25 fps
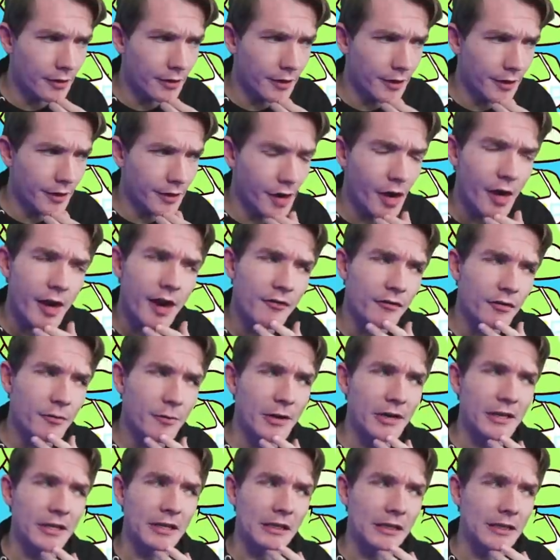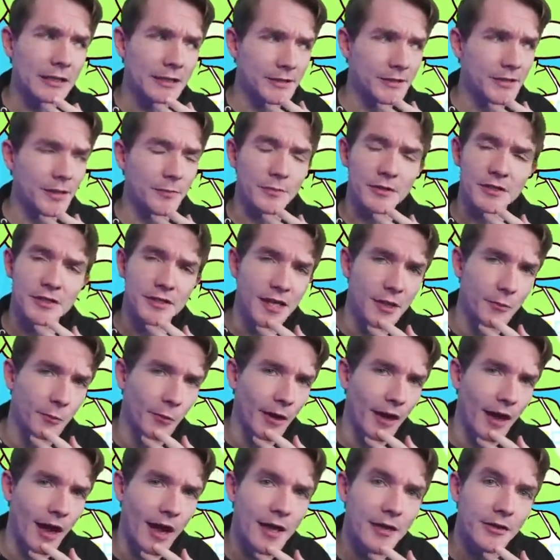not everybody cleans up the same way
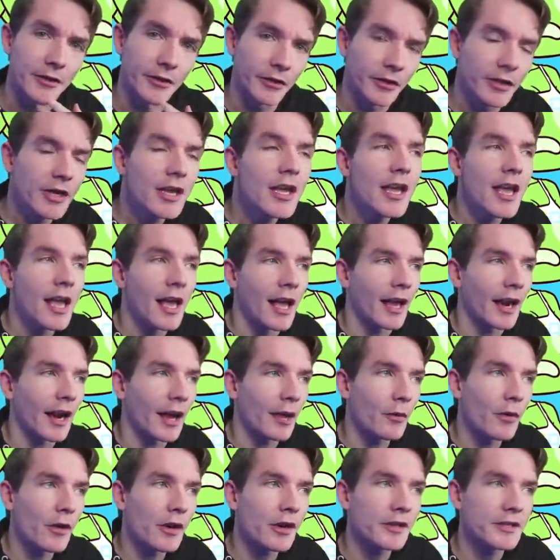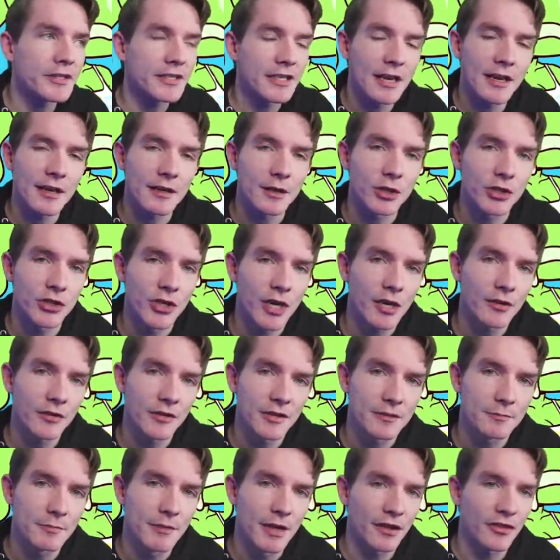I do, and I wanted to kind of share this
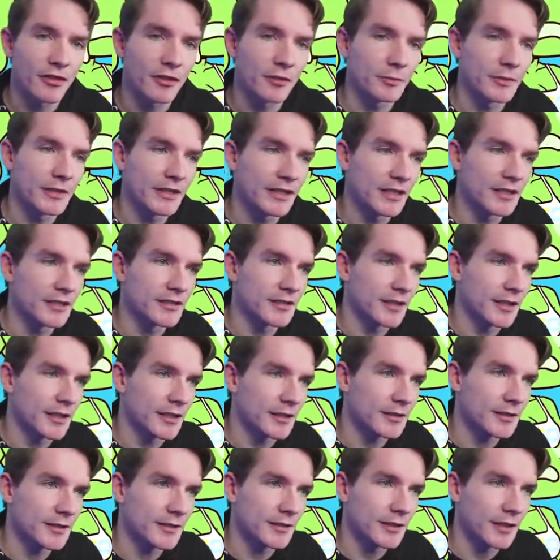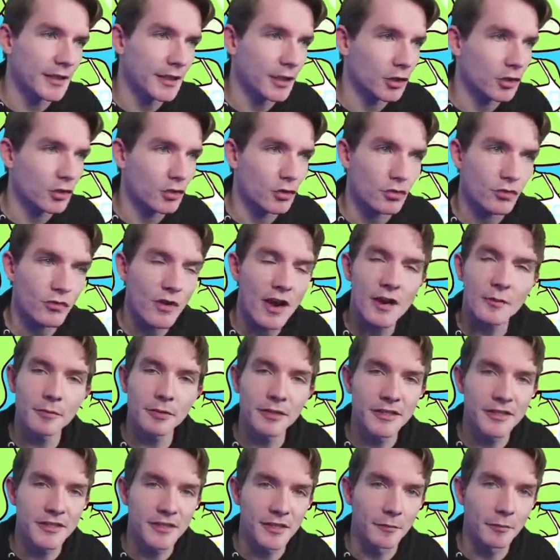method because it's incredibly
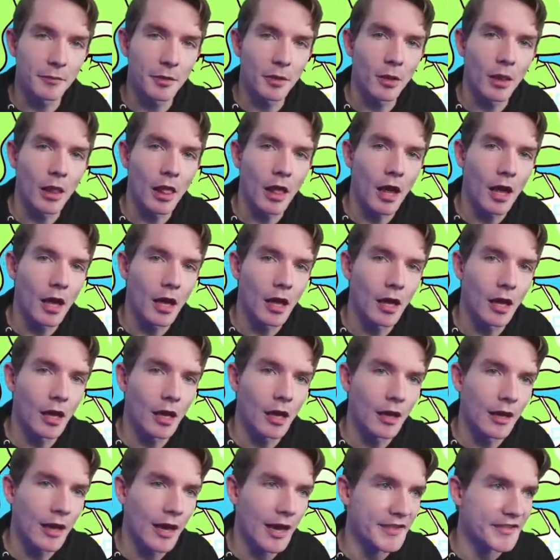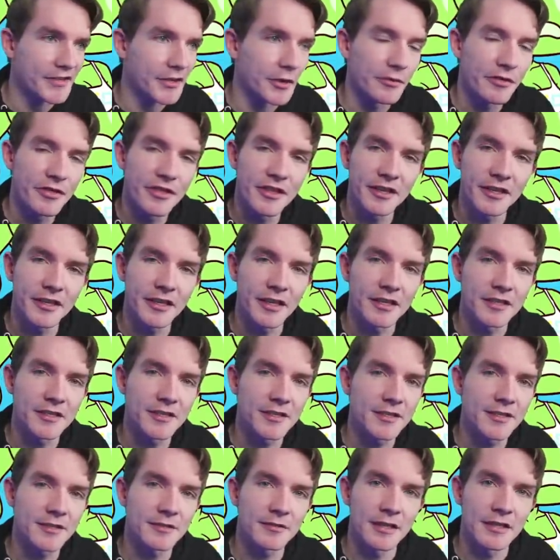simple. I don't think
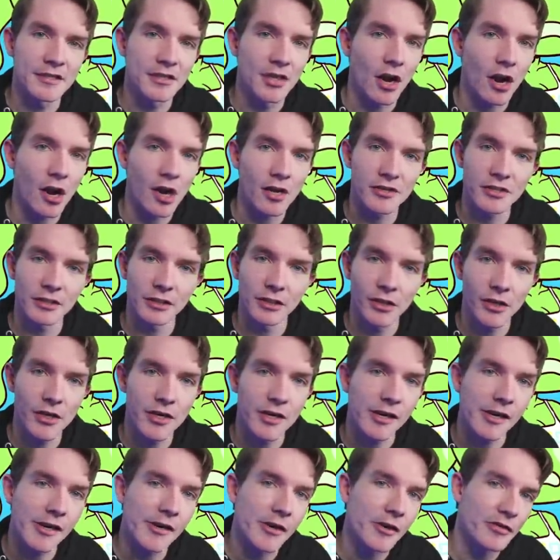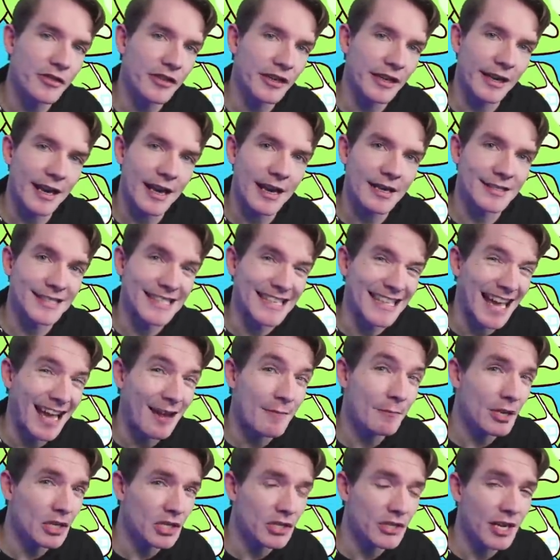it's hard to learn, and I don't think it adds that
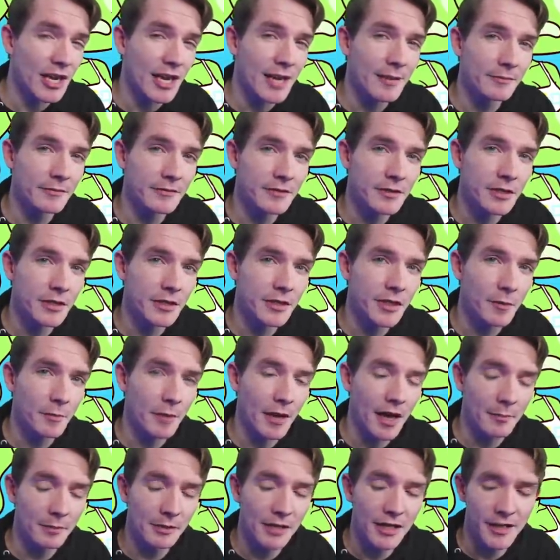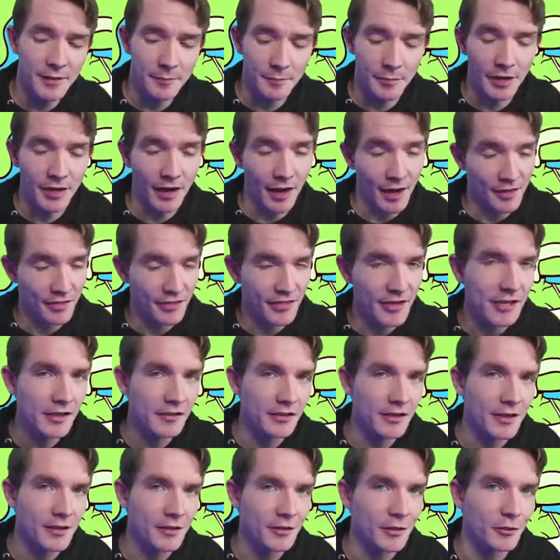much time to your pipeline, but I think
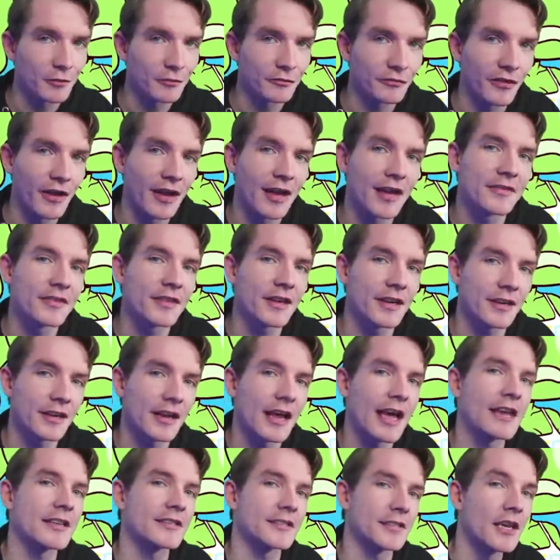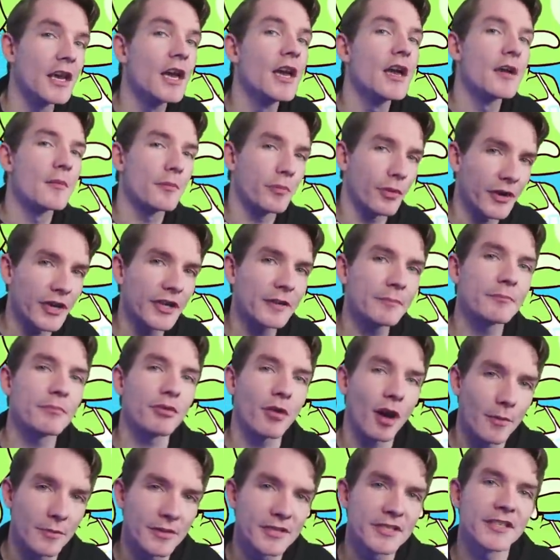that you'll find that it has pretty
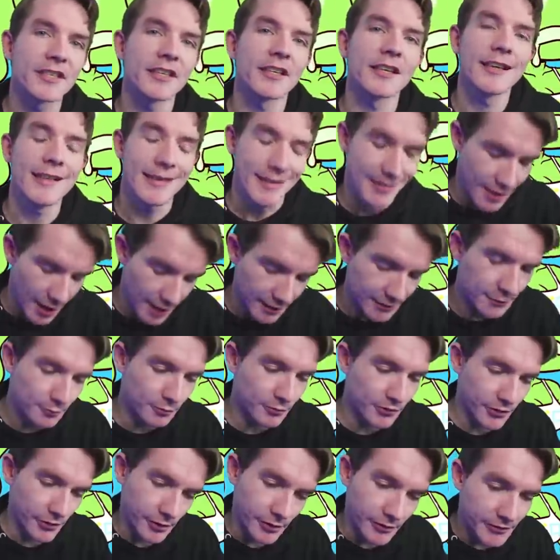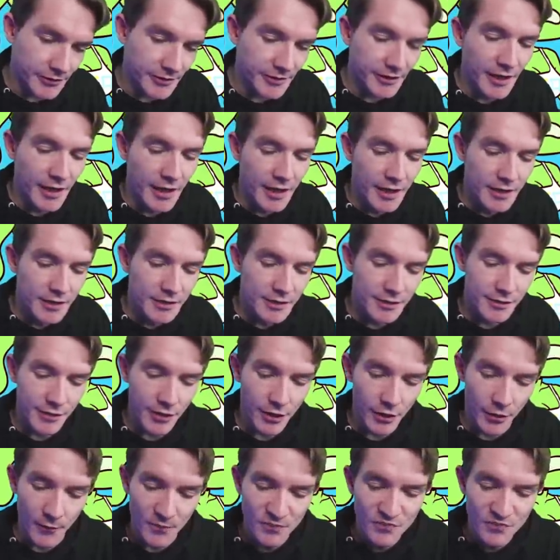promising, nice results. So,